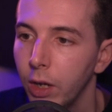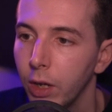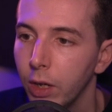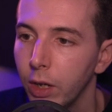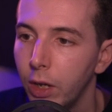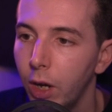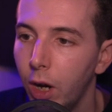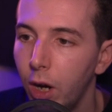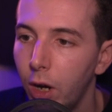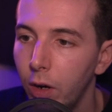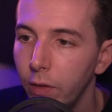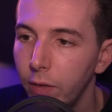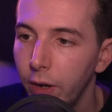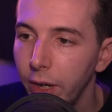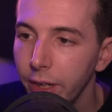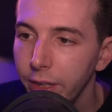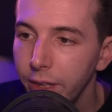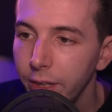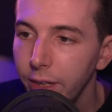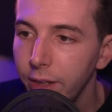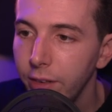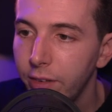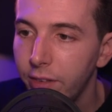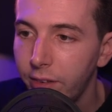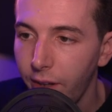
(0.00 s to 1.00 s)

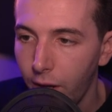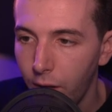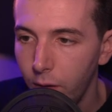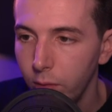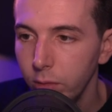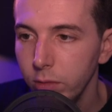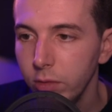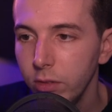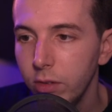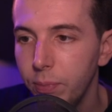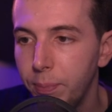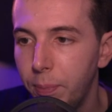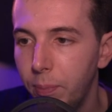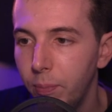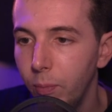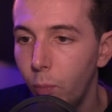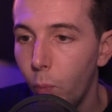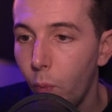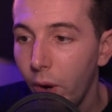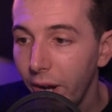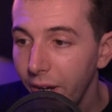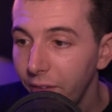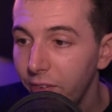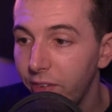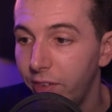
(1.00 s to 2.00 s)
Karani Sounds
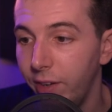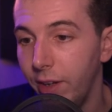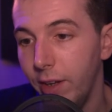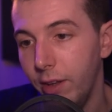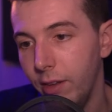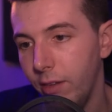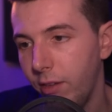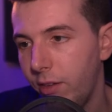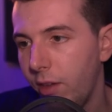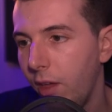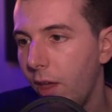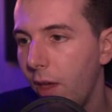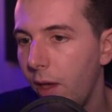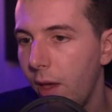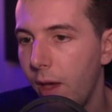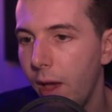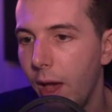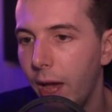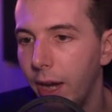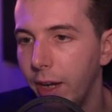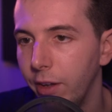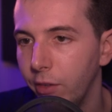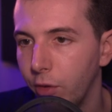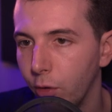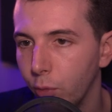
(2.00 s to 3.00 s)
Wave Synth,
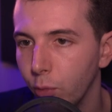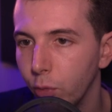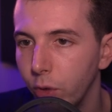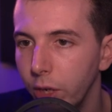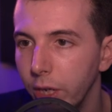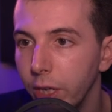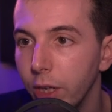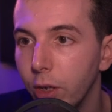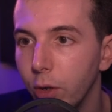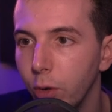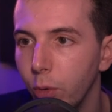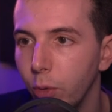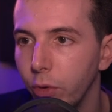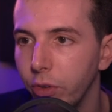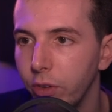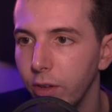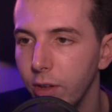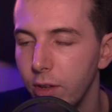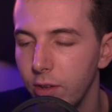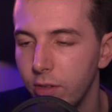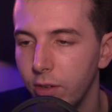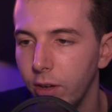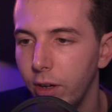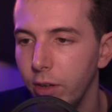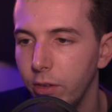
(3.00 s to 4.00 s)
and it's a really cool
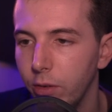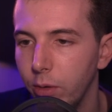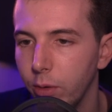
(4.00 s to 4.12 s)
synthesizer.